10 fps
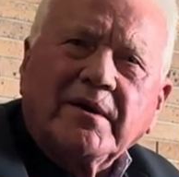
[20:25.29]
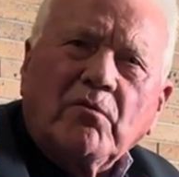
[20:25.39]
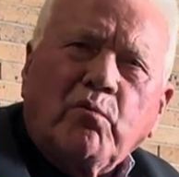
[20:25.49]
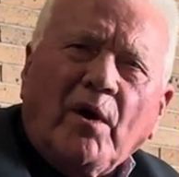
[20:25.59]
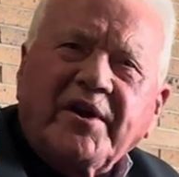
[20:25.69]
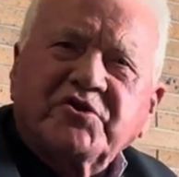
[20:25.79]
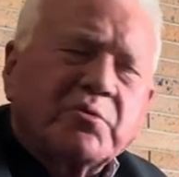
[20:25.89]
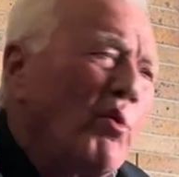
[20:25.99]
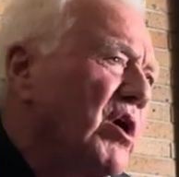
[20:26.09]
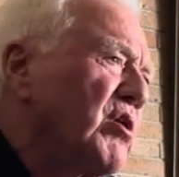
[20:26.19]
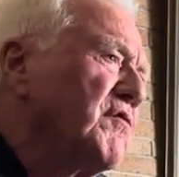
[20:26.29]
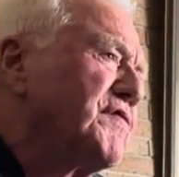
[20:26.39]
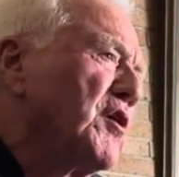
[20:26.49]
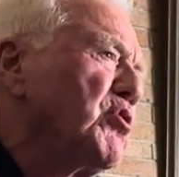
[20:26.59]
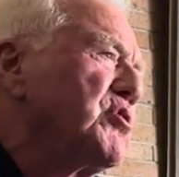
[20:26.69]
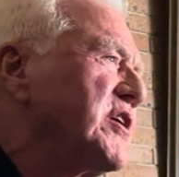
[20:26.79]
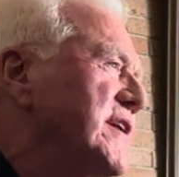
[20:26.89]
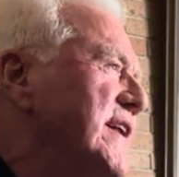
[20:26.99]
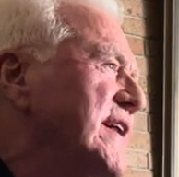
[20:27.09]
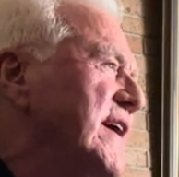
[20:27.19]
One is more convoluted
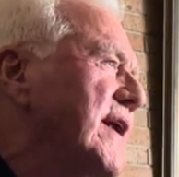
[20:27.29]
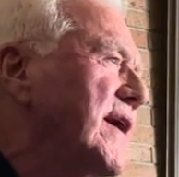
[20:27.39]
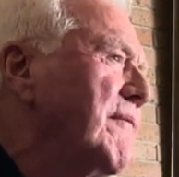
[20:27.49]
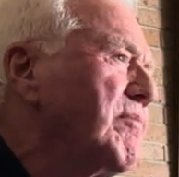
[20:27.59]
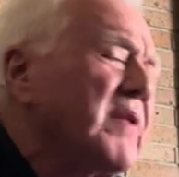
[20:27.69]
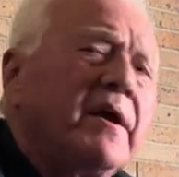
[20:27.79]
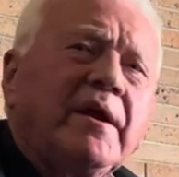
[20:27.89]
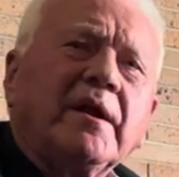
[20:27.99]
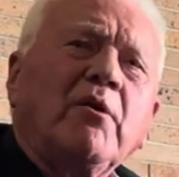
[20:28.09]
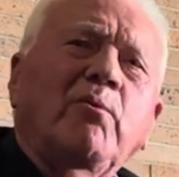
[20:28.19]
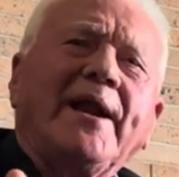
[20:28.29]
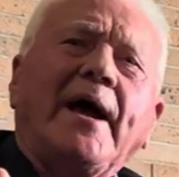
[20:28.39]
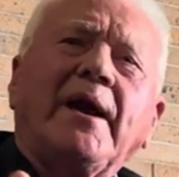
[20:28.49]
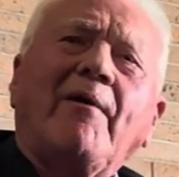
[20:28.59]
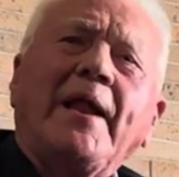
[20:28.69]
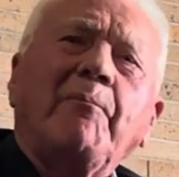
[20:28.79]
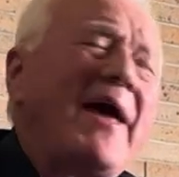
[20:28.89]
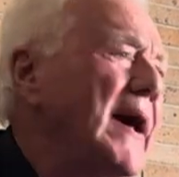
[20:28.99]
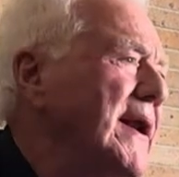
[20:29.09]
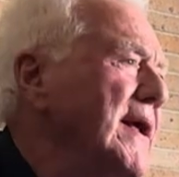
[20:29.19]
than the other. You know, when I ran
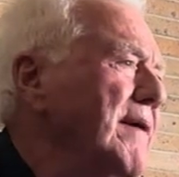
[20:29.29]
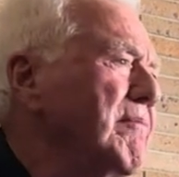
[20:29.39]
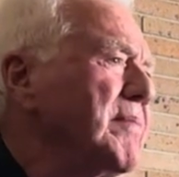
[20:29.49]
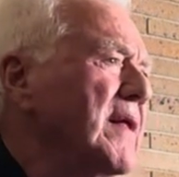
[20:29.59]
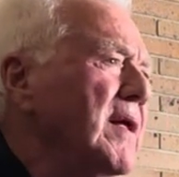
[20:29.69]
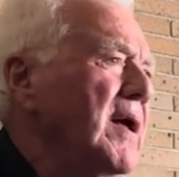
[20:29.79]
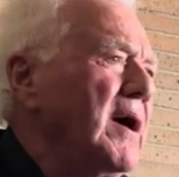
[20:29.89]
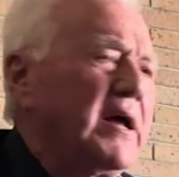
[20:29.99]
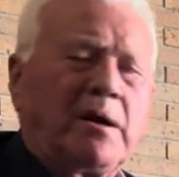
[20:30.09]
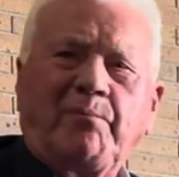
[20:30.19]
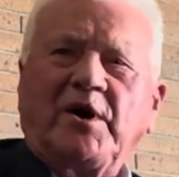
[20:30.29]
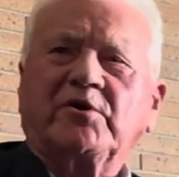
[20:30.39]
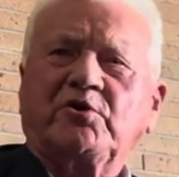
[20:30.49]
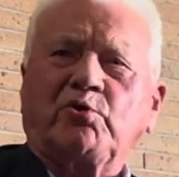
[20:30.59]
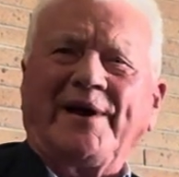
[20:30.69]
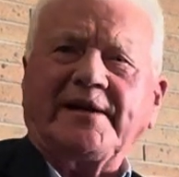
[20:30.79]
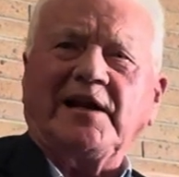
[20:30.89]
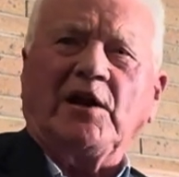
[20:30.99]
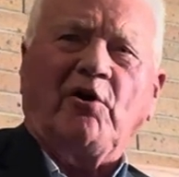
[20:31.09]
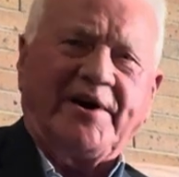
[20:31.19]
Magna, I had about 20
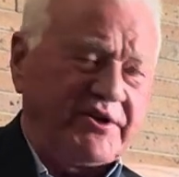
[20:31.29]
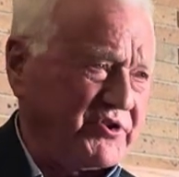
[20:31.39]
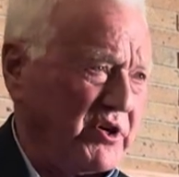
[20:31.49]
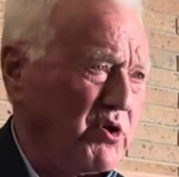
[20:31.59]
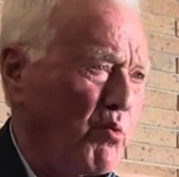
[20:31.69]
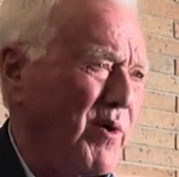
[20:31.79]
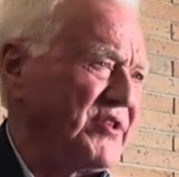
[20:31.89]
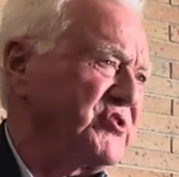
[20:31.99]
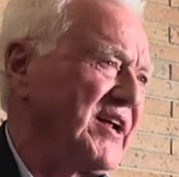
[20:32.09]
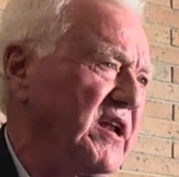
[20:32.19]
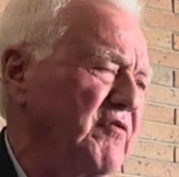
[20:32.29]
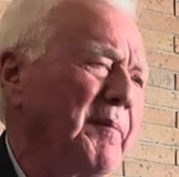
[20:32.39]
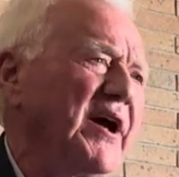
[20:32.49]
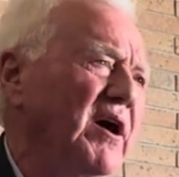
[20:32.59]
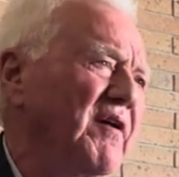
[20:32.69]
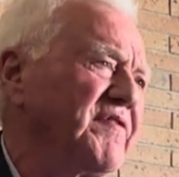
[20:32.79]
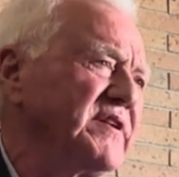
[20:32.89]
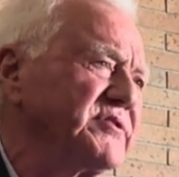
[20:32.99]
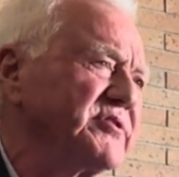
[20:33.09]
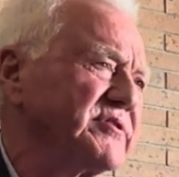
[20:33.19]
lawyers on the one side of my
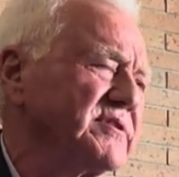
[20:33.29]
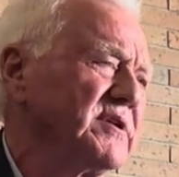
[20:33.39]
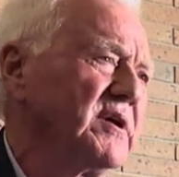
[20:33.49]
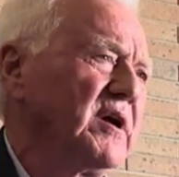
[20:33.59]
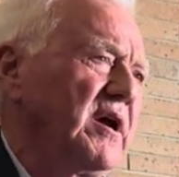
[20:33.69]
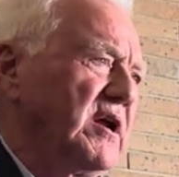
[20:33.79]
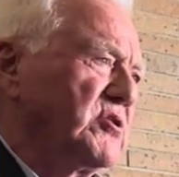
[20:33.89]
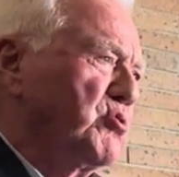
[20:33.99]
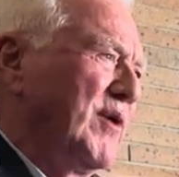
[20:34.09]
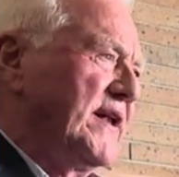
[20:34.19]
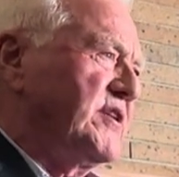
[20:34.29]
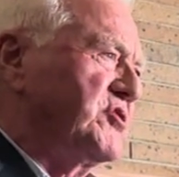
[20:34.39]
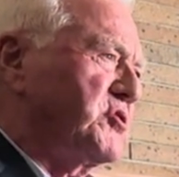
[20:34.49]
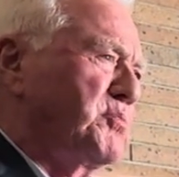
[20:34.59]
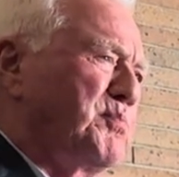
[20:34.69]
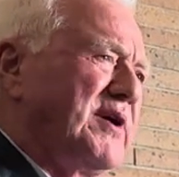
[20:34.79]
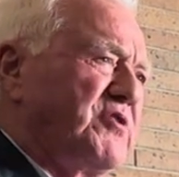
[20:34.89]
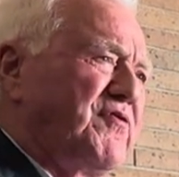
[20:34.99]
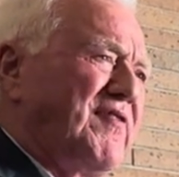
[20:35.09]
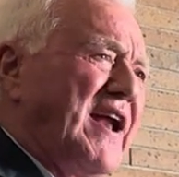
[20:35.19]
office and 20
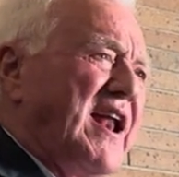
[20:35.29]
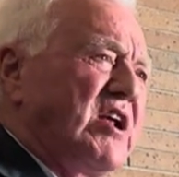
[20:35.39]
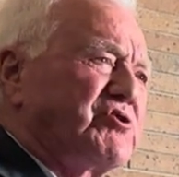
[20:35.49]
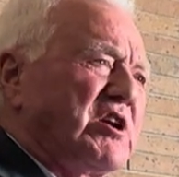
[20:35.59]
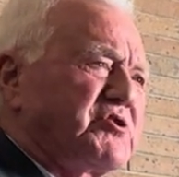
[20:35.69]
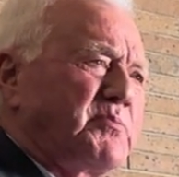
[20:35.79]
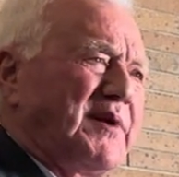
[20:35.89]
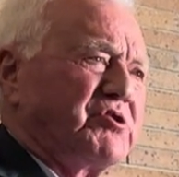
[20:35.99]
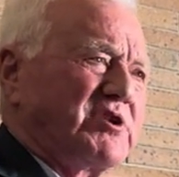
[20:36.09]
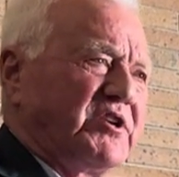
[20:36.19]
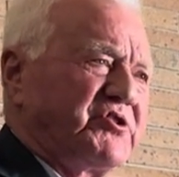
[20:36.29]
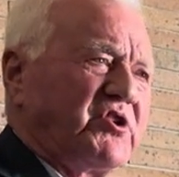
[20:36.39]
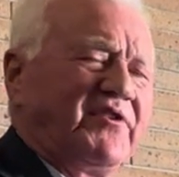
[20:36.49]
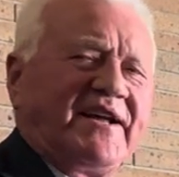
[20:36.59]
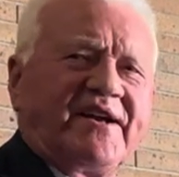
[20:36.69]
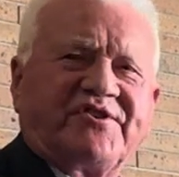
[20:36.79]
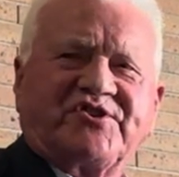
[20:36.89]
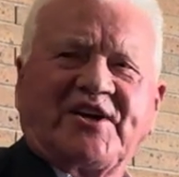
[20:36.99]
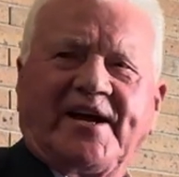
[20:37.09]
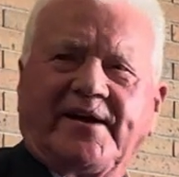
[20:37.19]
financial specialists on the other
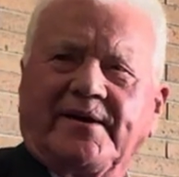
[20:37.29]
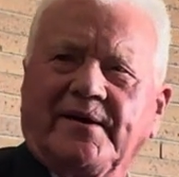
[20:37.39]
side.